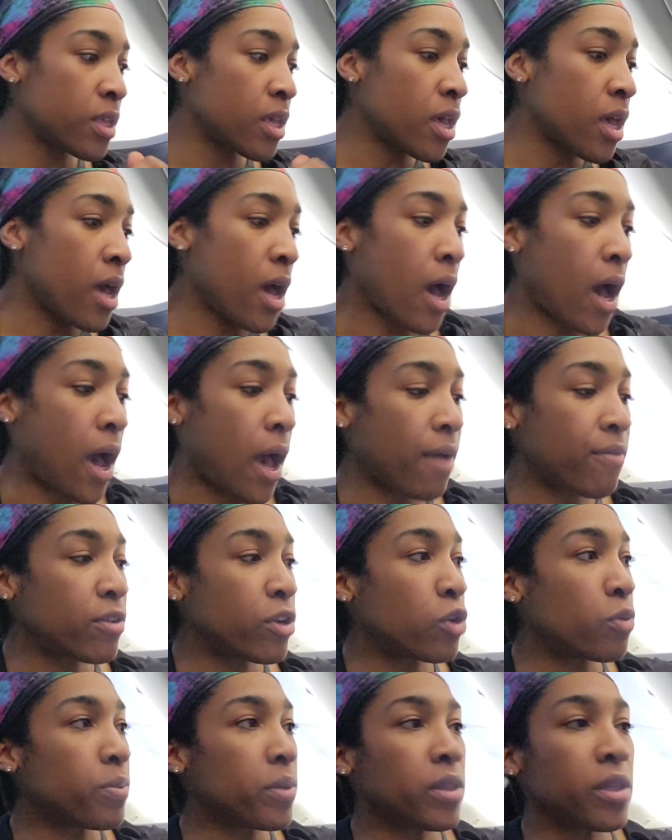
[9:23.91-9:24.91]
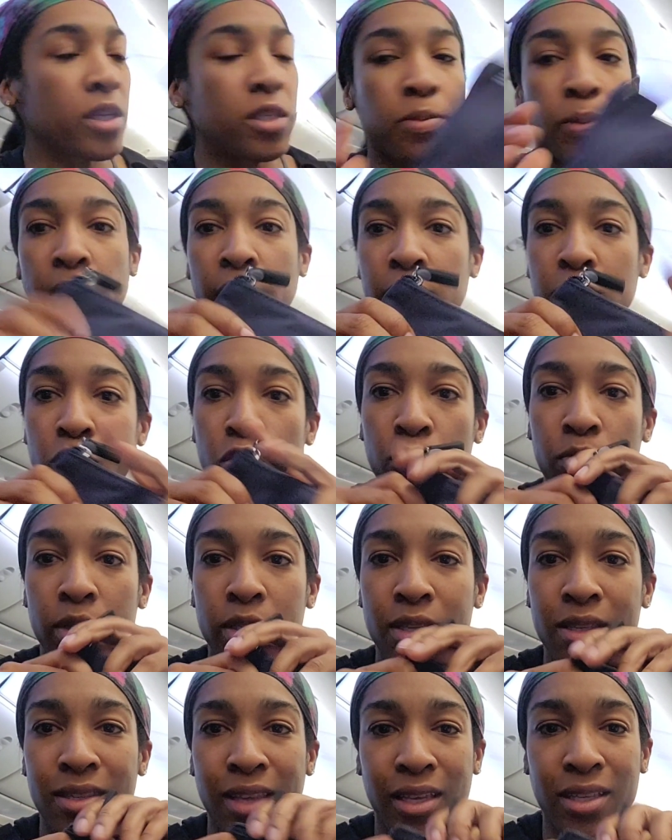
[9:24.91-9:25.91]
I haven't opened this, but I assume
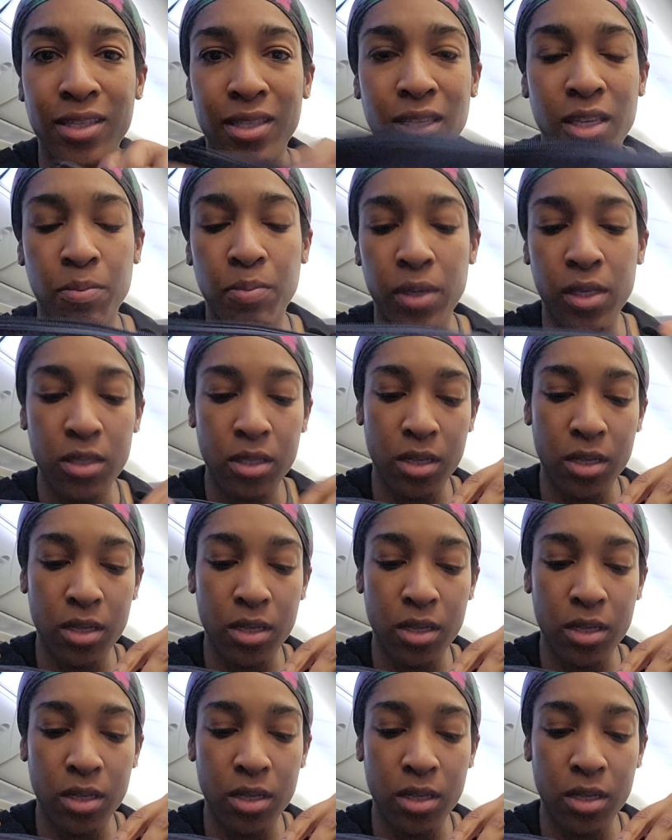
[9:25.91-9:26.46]
this is like sleeping